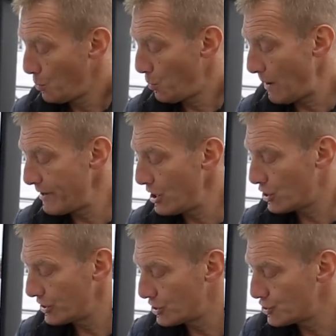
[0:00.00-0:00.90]
When we
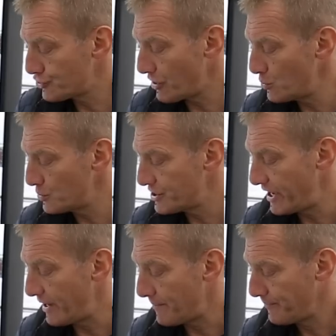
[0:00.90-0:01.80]
look at the controls
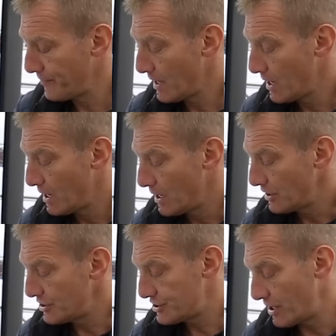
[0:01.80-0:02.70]
here,
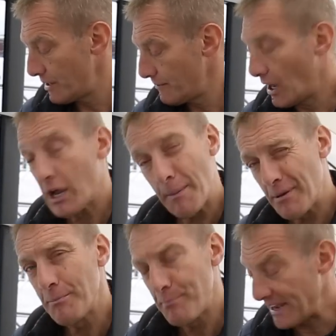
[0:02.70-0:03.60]
there's a
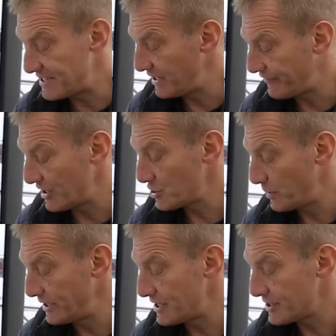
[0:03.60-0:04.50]
couple of basic things
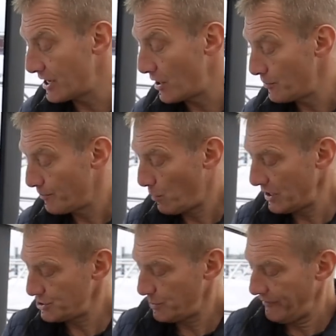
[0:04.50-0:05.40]
we need to know.
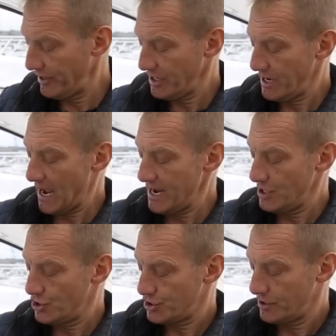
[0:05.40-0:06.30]
Once we've
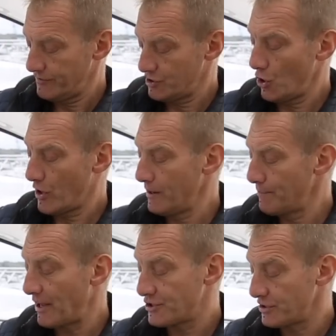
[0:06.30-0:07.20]
engaged the docking
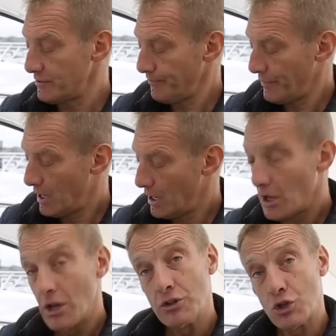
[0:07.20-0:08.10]
button,
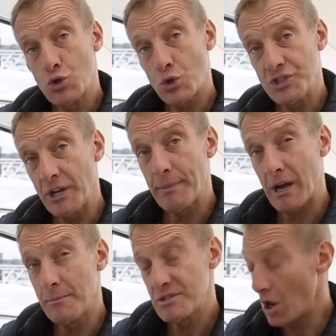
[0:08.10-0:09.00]
the joystick
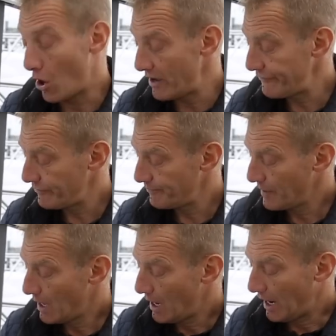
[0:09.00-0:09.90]
becomes live,
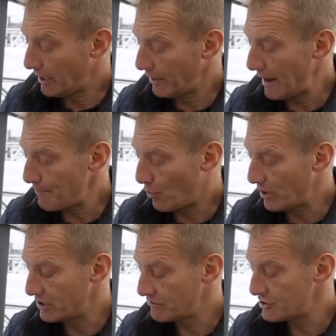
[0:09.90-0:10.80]
and at that
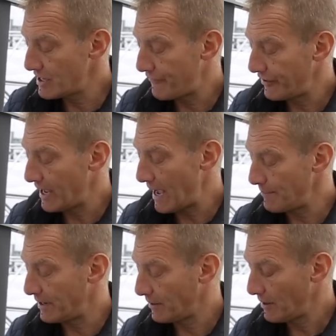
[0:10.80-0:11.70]
point there is nothing
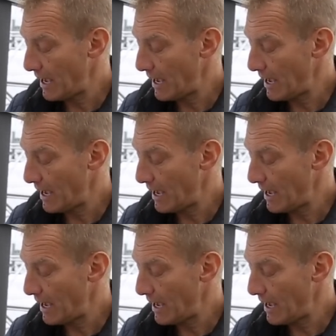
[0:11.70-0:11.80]
happening.